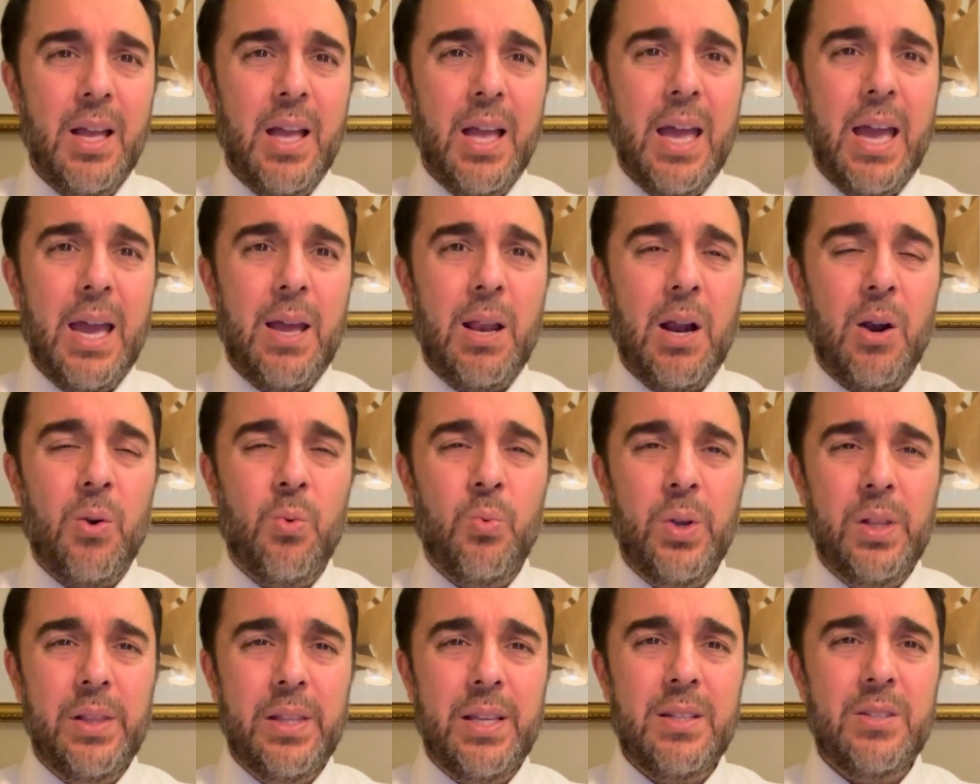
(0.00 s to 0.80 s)
and are
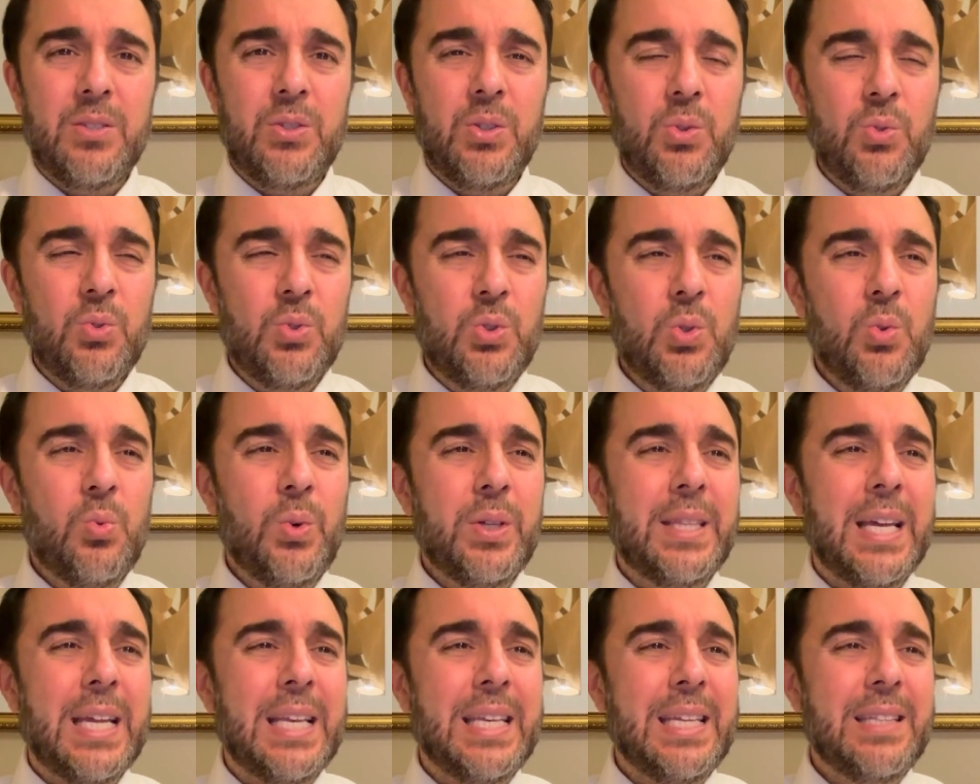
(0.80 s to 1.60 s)
willing to do
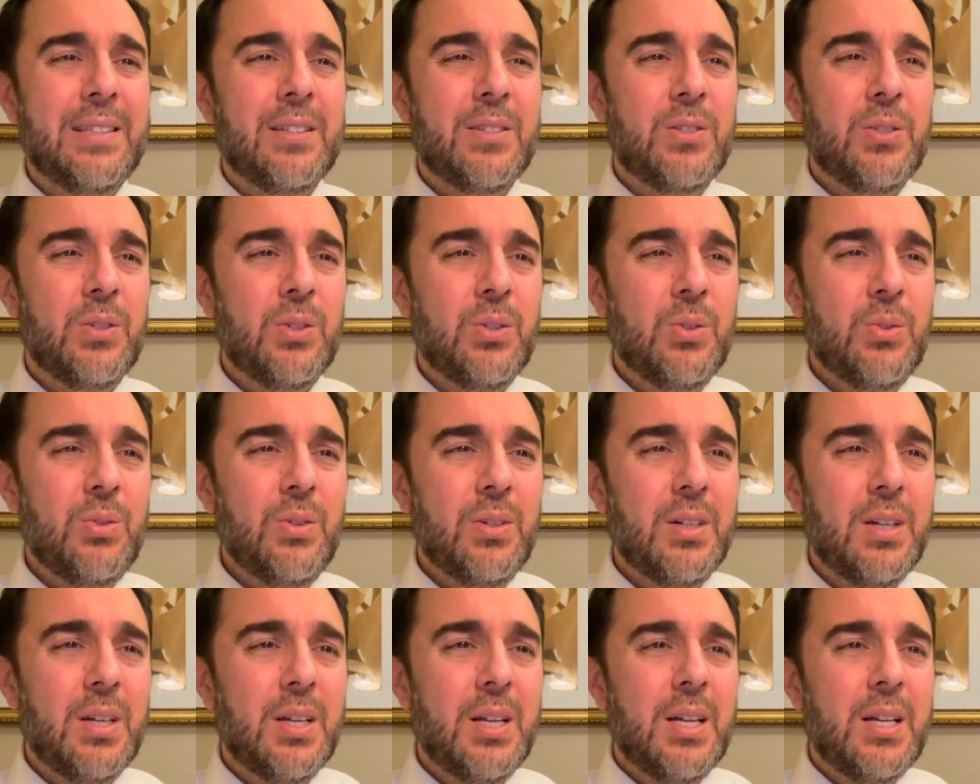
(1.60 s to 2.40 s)
what they need to do
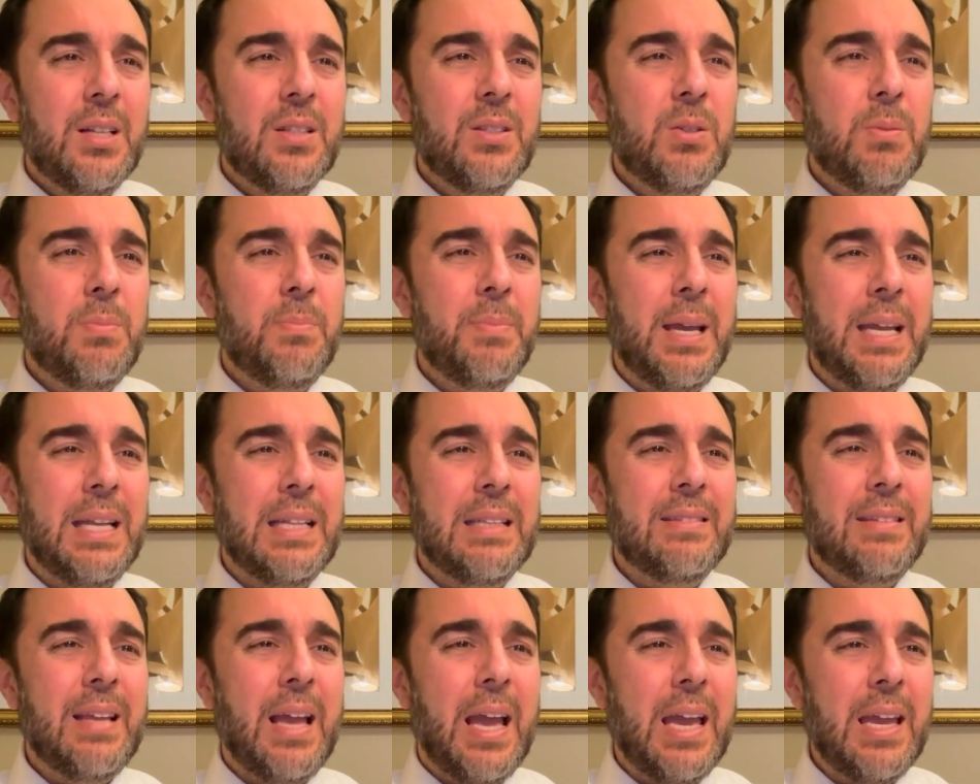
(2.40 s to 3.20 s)
to
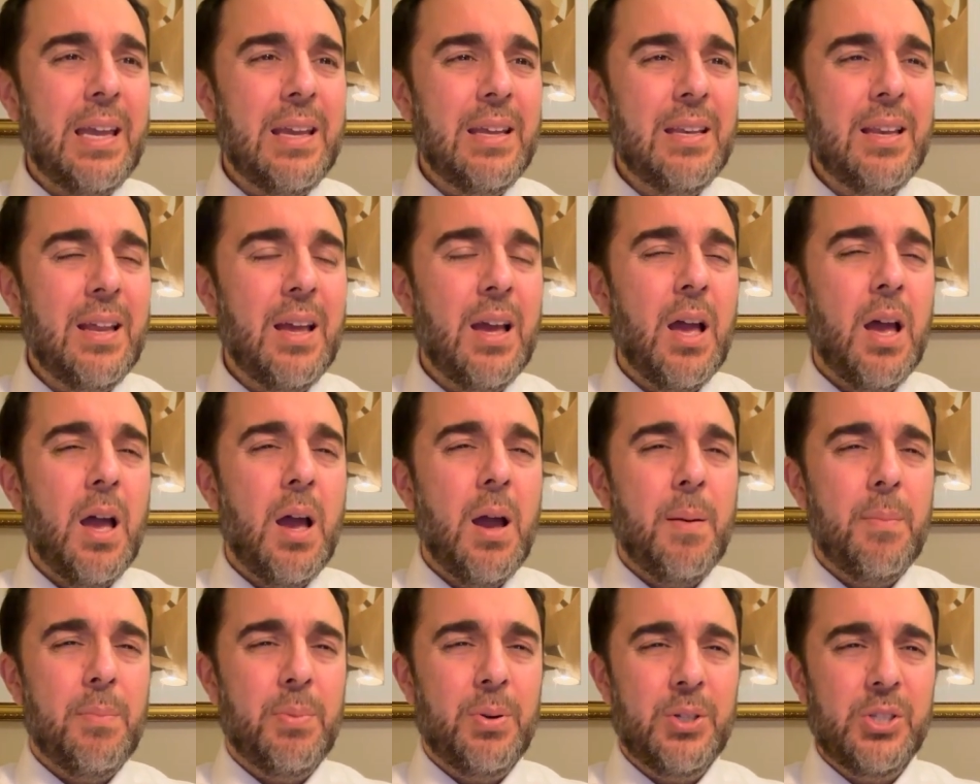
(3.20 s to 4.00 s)
maintain,
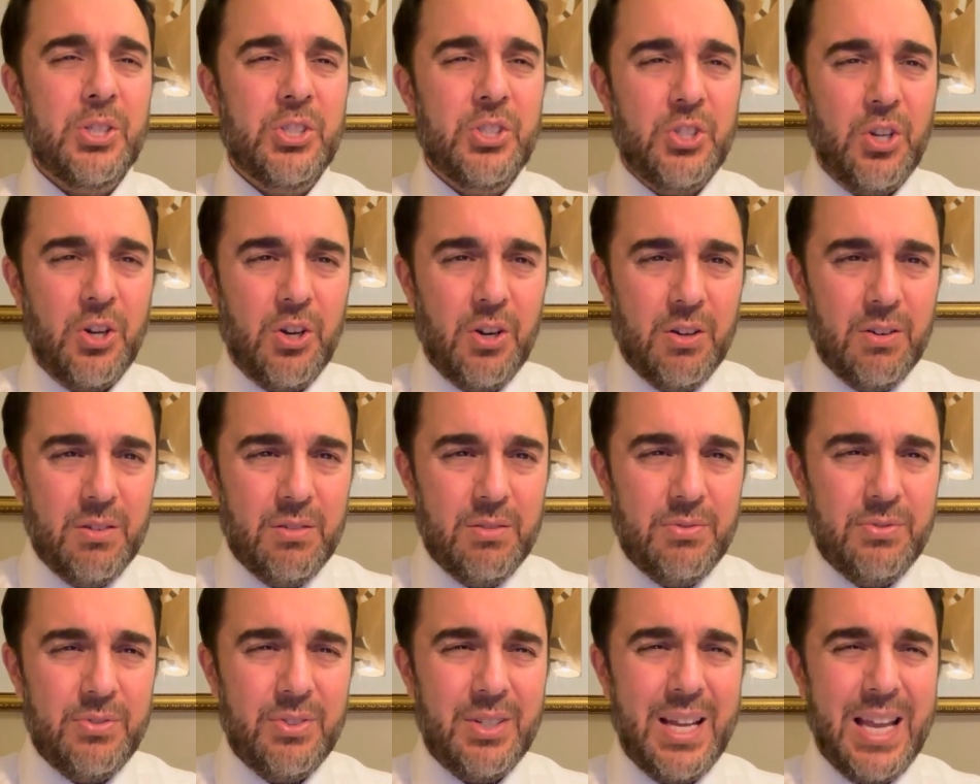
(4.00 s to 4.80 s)

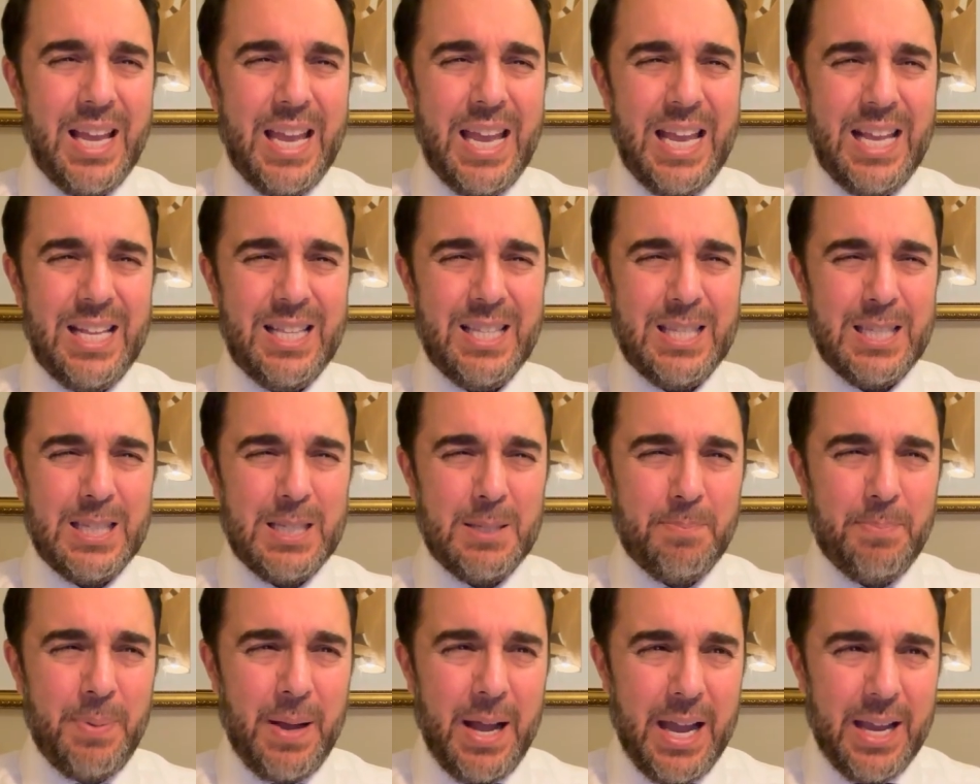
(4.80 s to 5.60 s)
preserve,
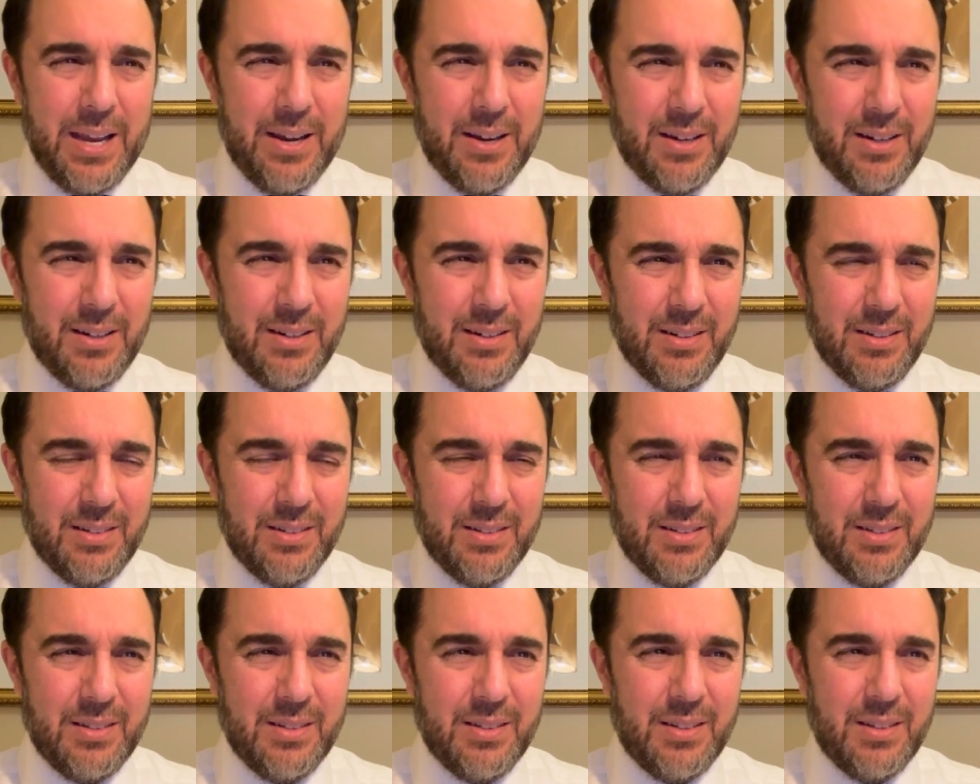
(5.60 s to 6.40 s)
inspire
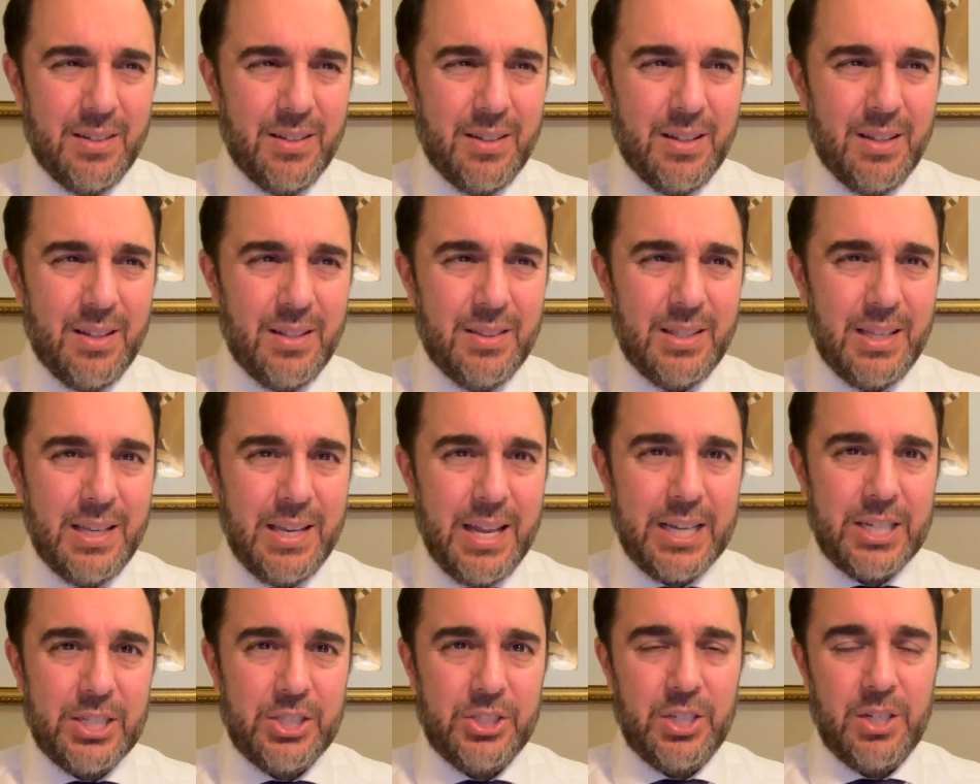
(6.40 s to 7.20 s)
the
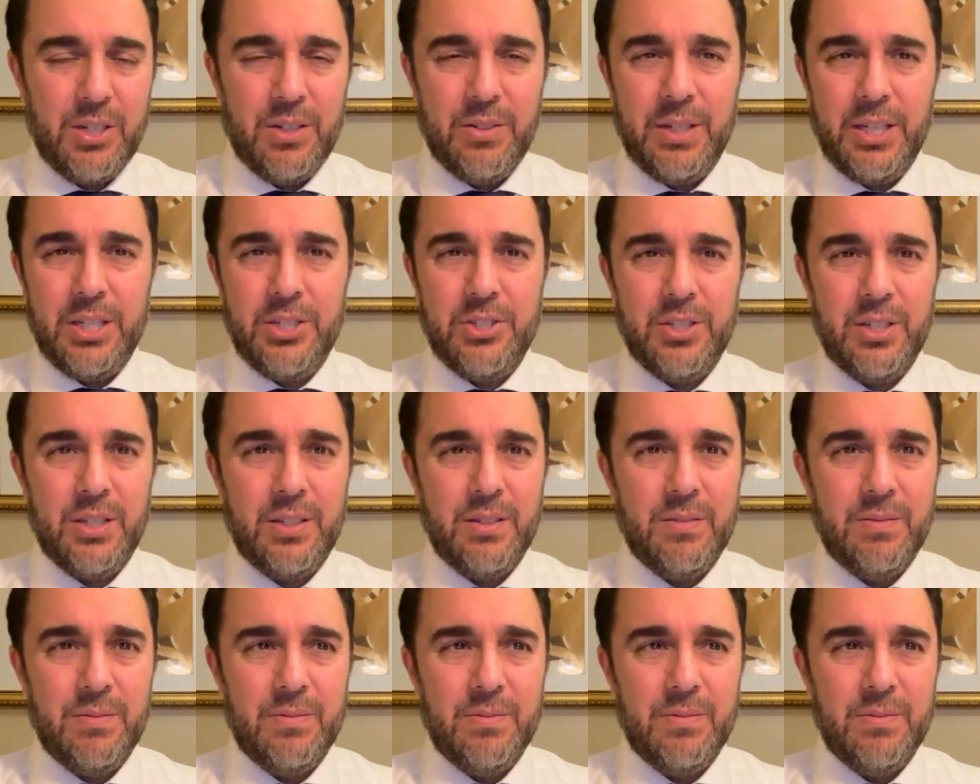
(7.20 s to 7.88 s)
next generation.